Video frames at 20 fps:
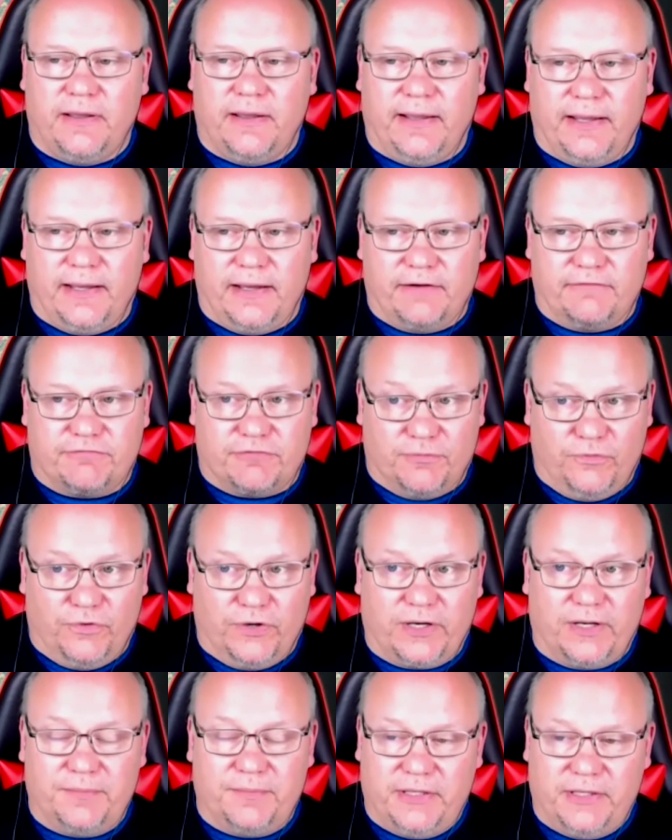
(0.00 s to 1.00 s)
And from
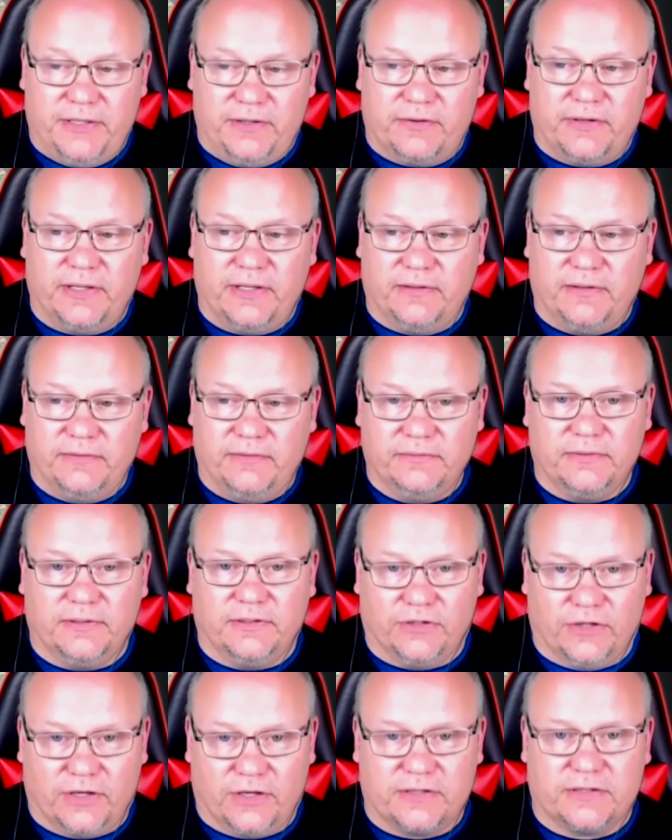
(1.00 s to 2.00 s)
what I'm hearing, a
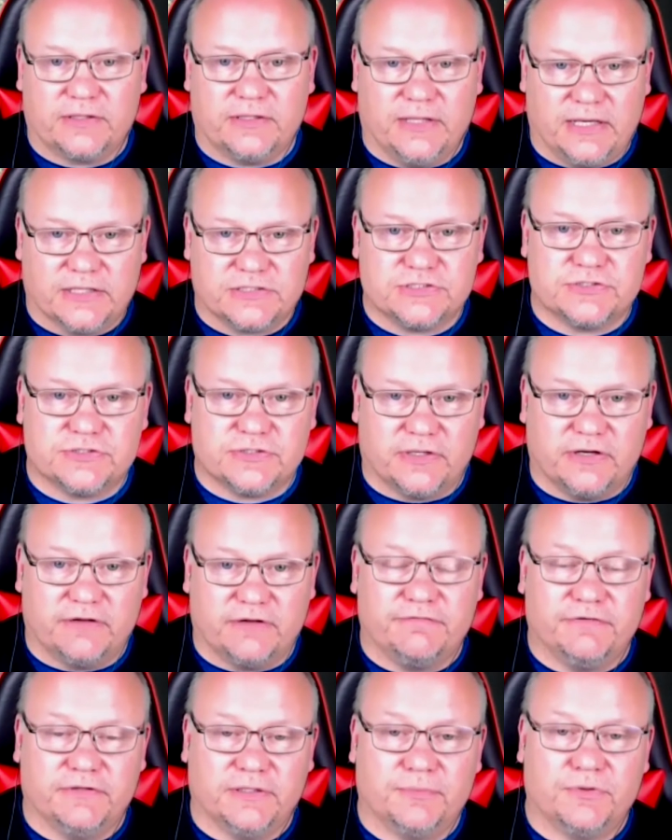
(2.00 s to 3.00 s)
lot of the classes are going
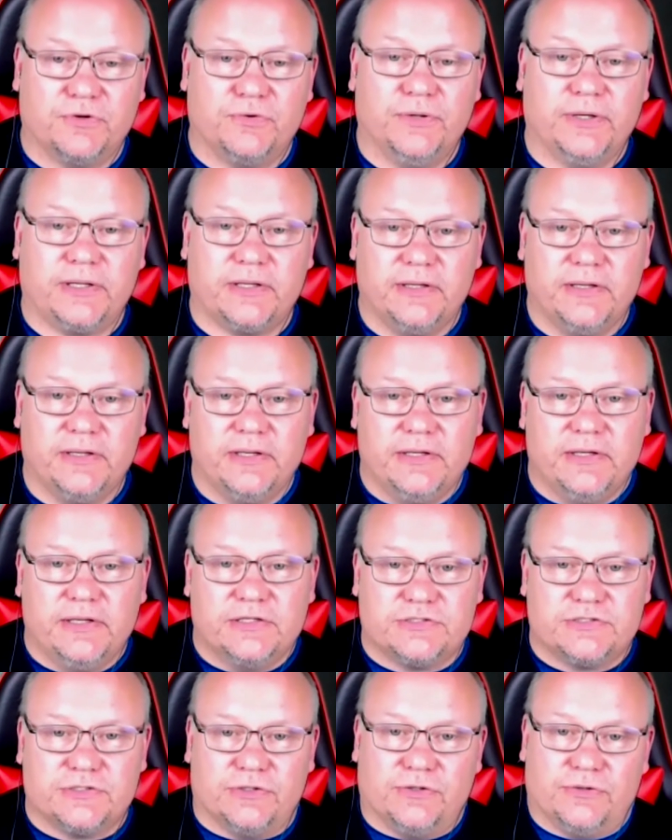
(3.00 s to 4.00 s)
to fill up quick.
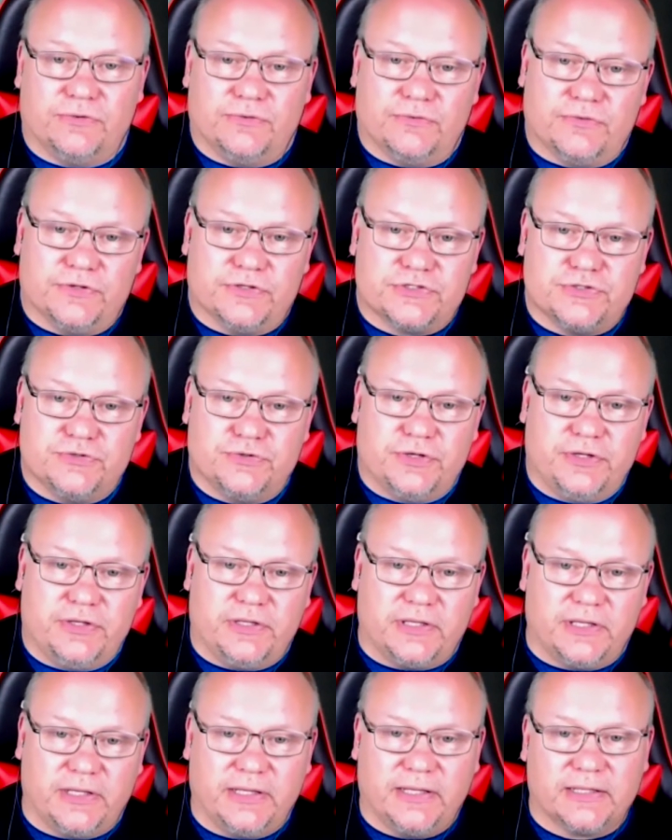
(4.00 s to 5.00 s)
So the sooner
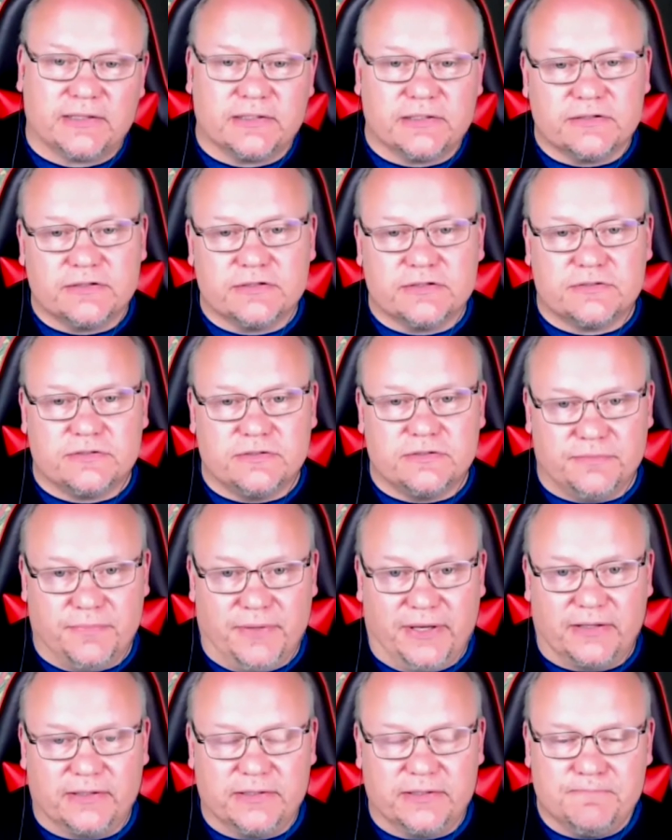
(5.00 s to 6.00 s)
you can get there, the
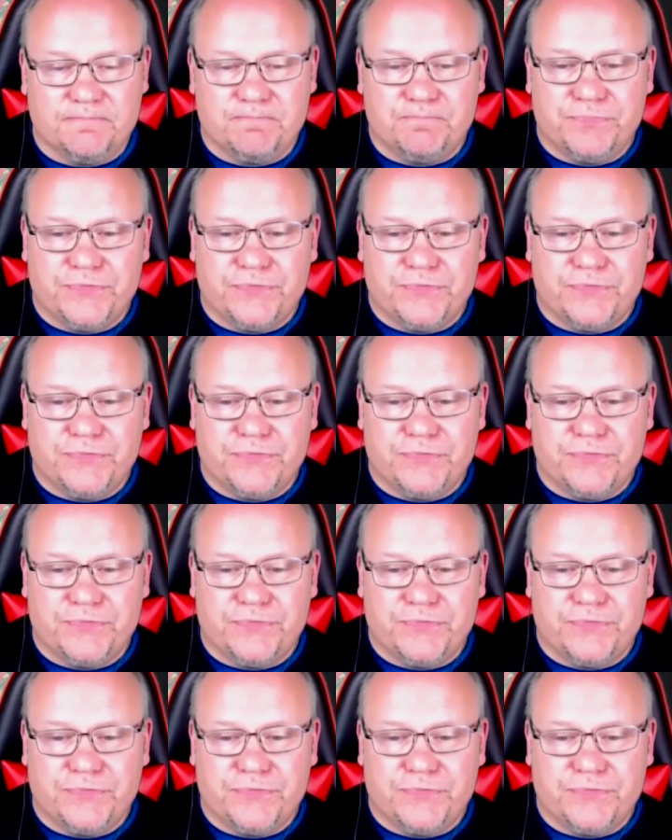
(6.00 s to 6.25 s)
better.